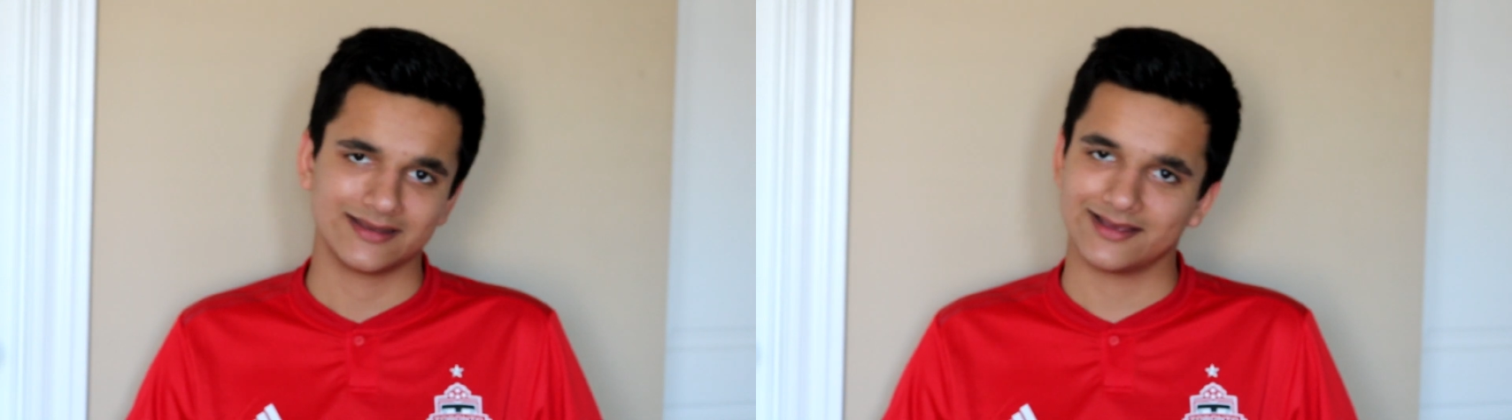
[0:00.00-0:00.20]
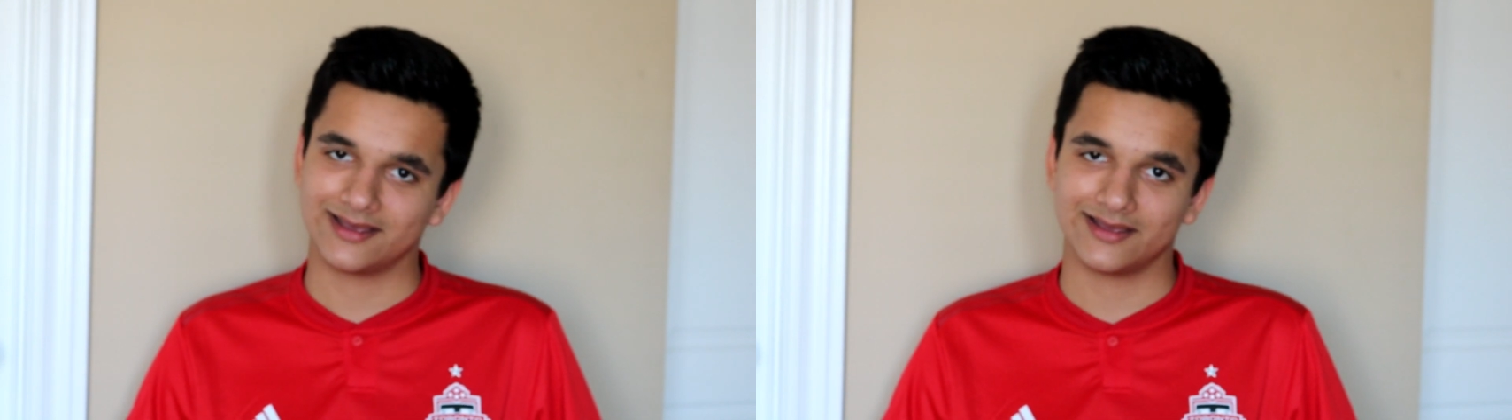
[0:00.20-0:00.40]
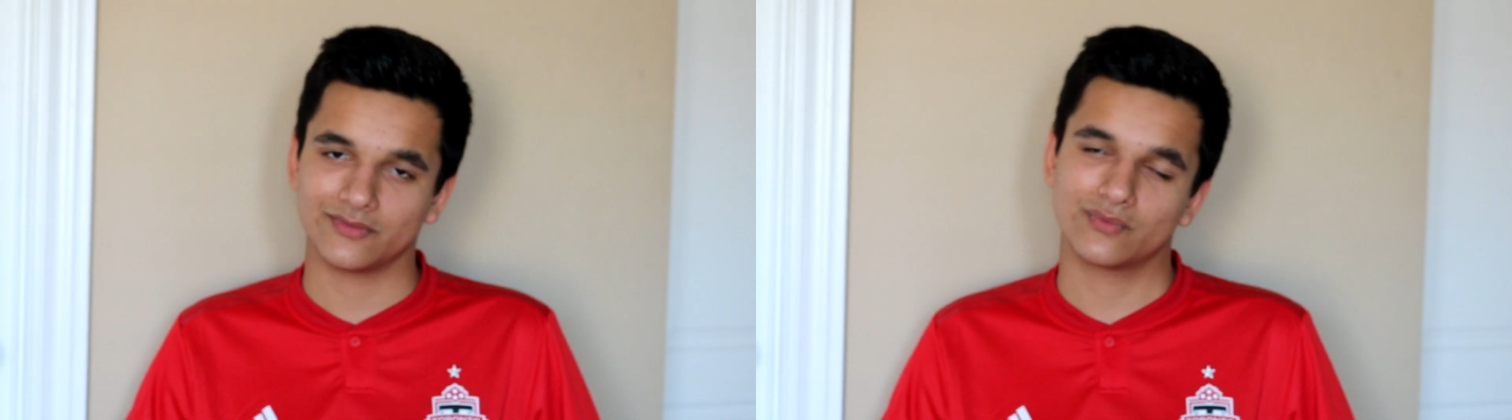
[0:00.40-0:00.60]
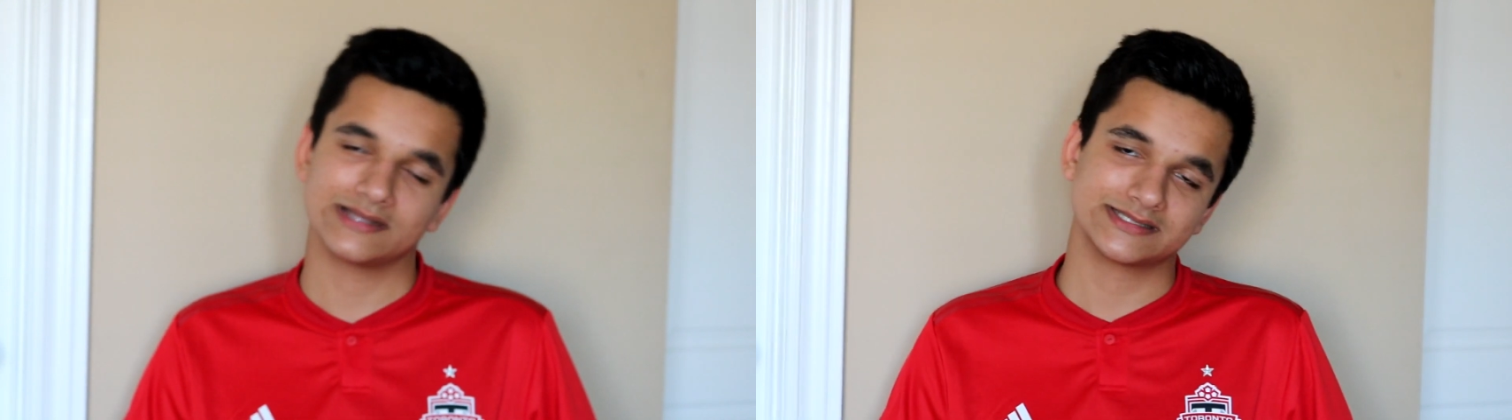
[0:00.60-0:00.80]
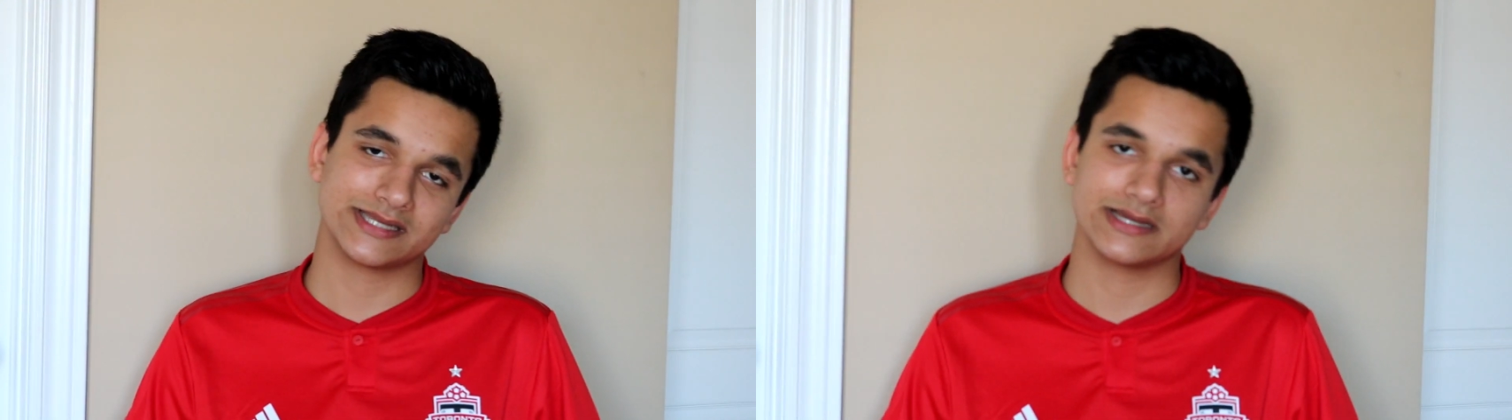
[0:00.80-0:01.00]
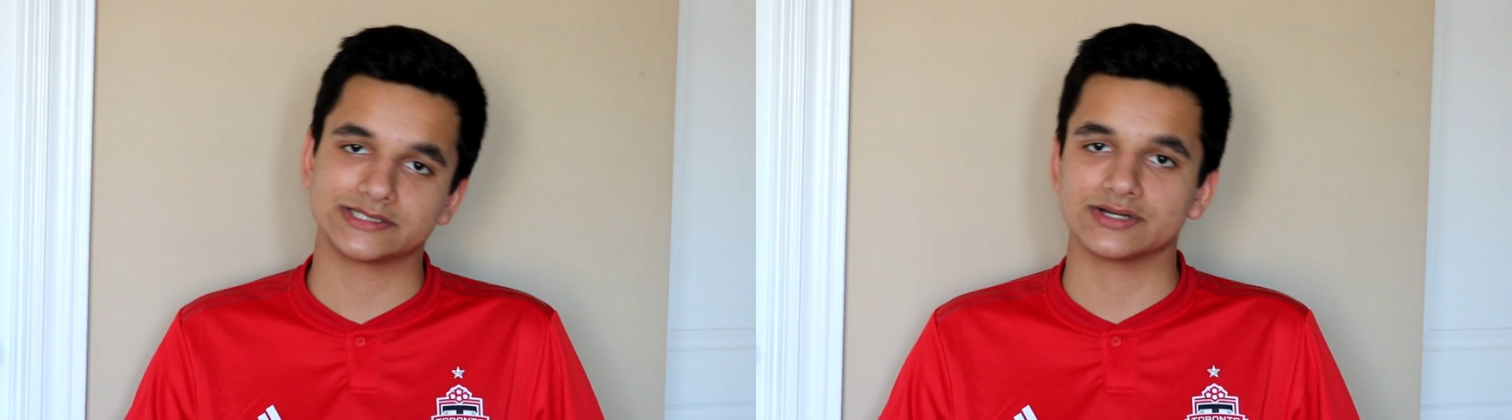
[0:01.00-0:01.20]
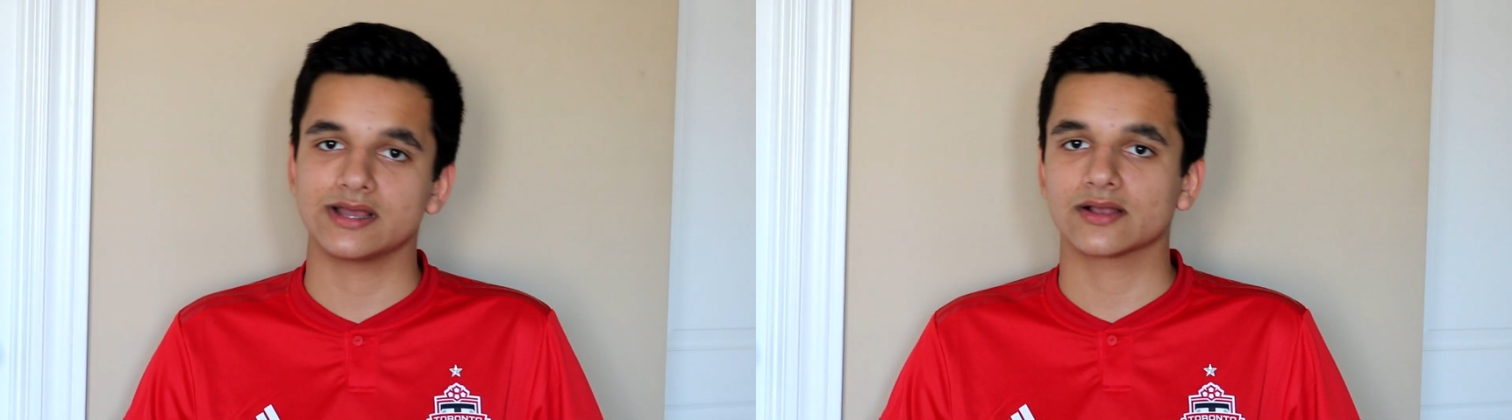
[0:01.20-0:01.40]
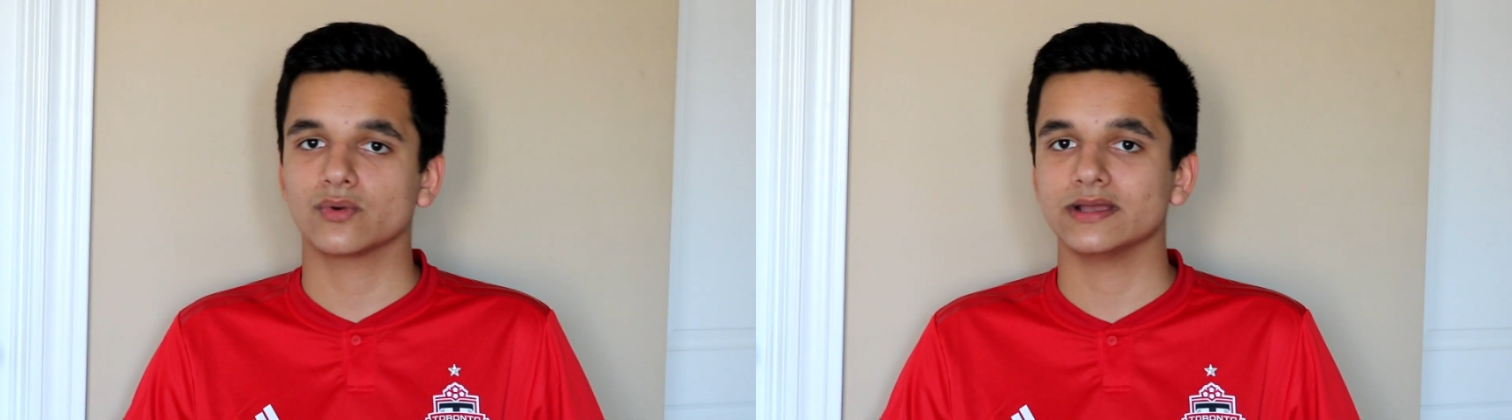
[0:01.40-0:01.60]
Uh, Wednesdays are
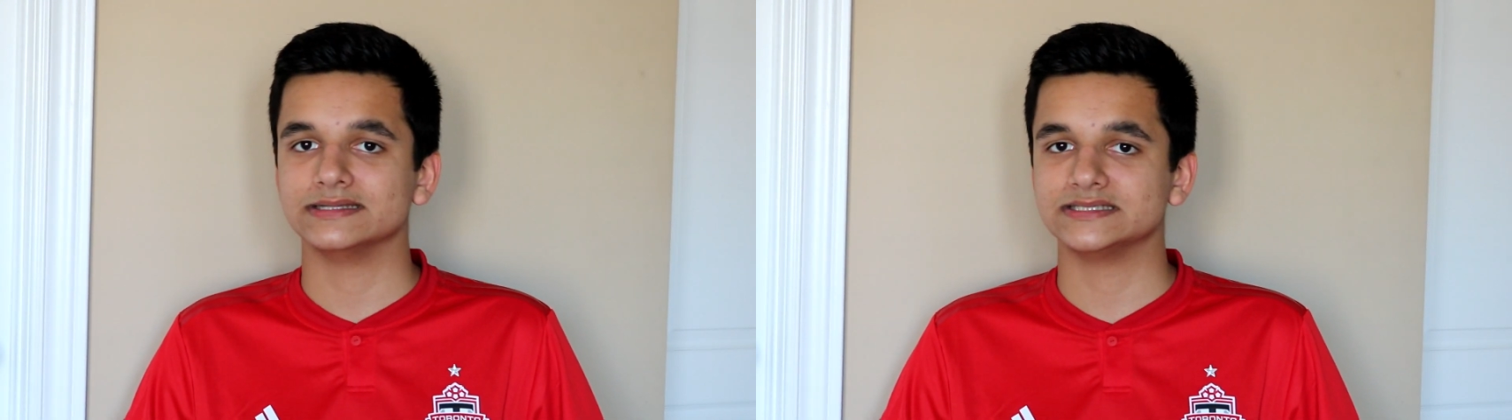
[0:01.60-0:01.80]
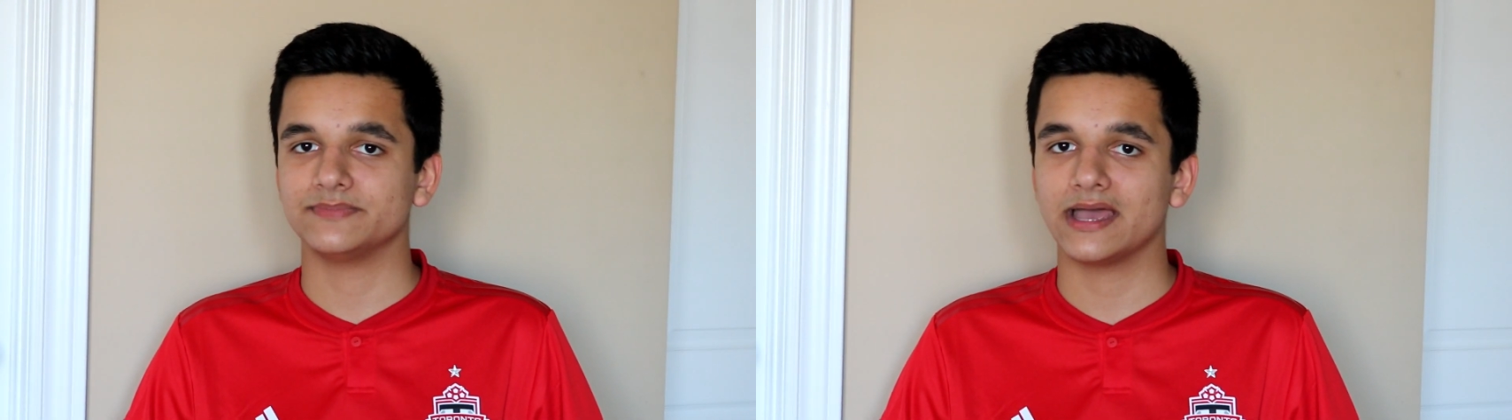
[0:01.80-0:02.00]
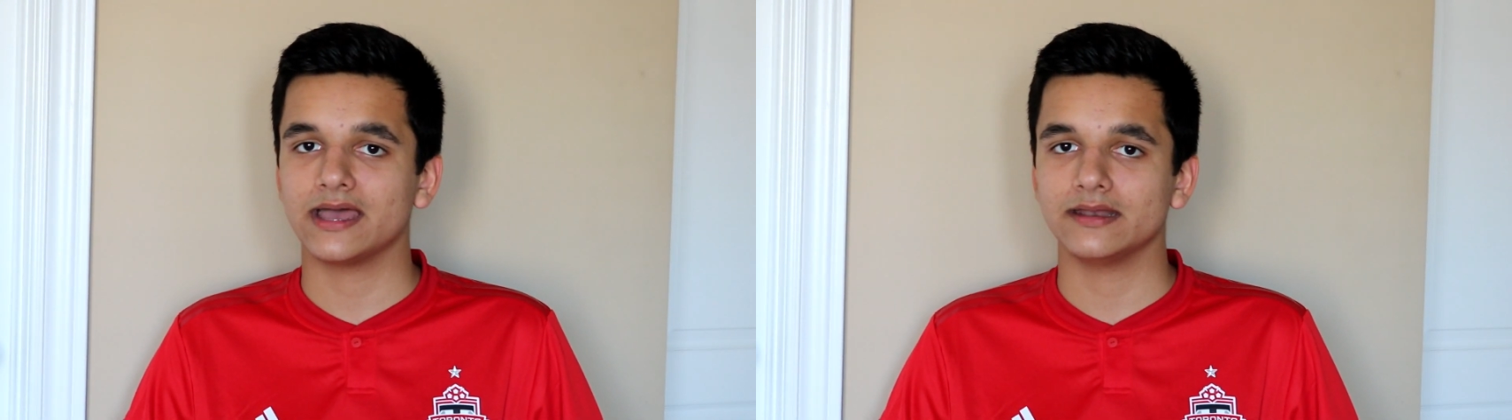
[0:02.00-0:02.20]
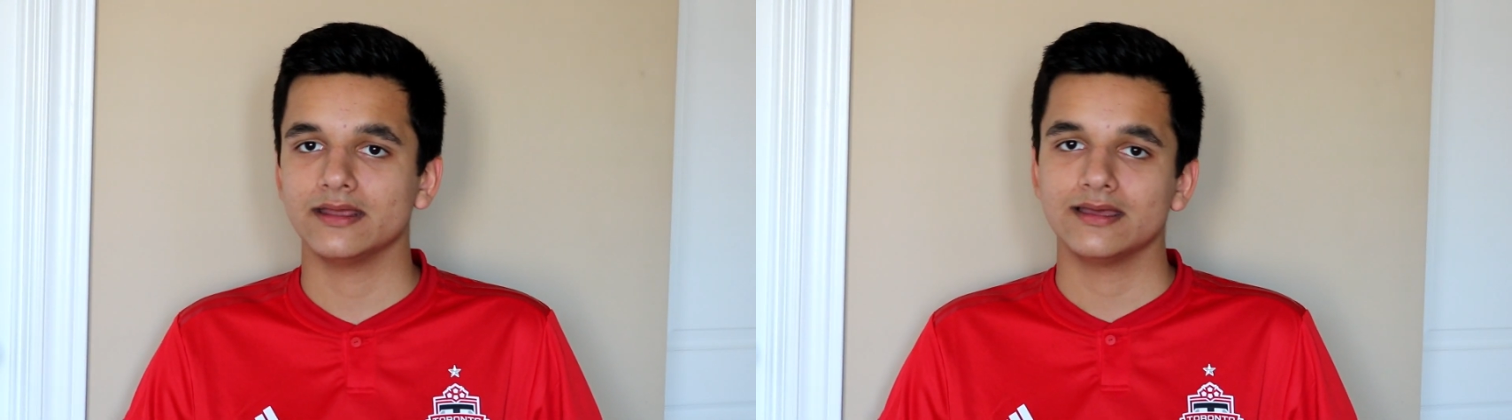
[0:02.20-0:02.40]
not quite as bad,